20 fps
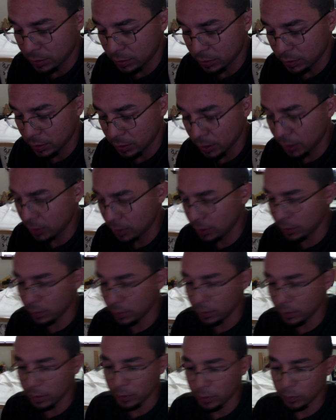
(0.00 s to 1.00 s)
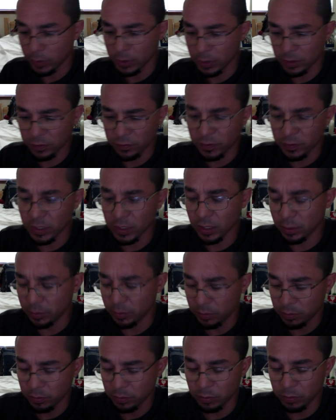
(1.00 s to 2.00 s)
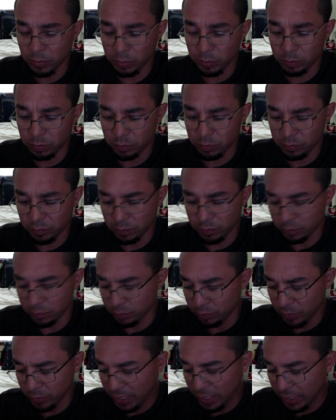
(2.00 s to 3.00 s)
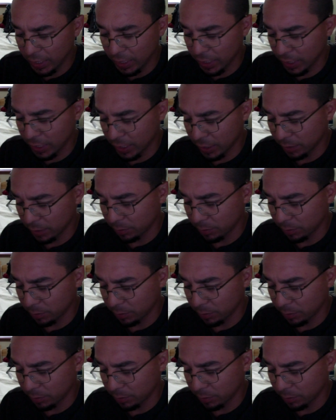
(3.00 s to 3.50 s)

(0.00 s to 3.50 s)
you know, with some fucking ink and